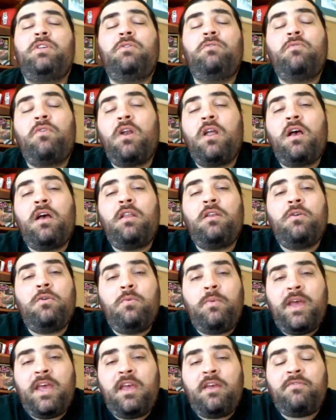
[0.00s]
and run
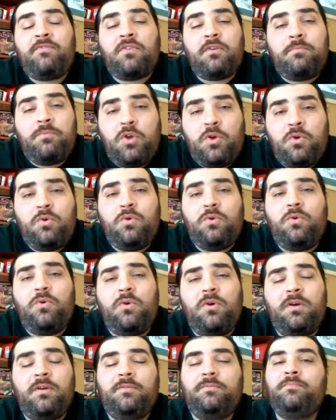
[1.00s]
away from
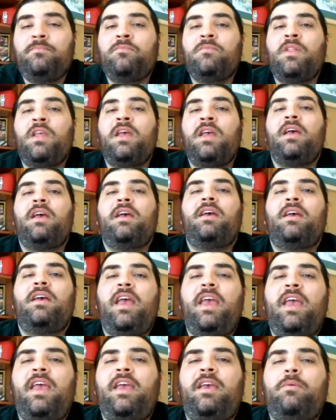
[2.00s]
you.
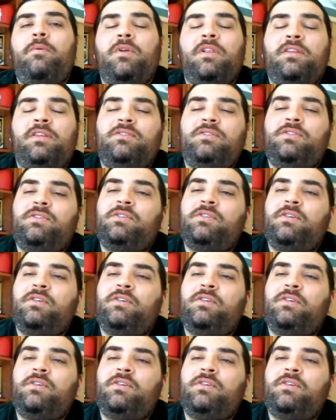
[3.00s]
Hey, well, it's